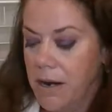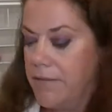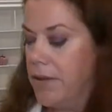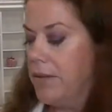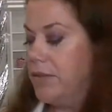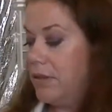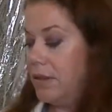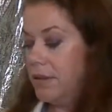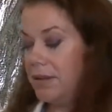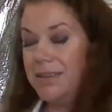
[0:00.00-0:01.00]
I found
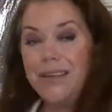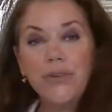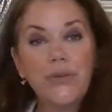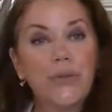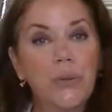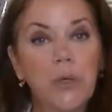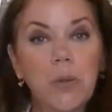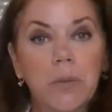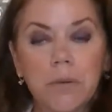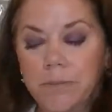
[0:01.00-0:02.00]
these are
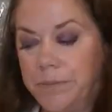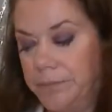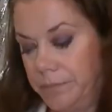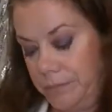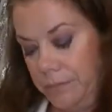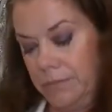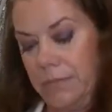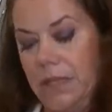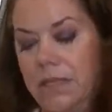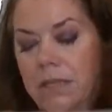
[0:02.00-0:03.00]
adorable.
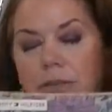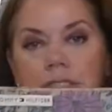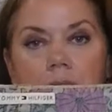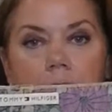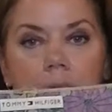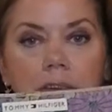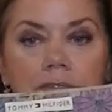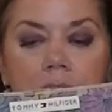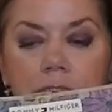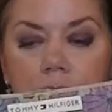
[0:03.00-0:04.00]
Little Tommy
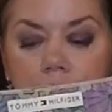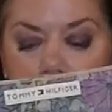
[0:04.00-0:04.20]
Hilfiger.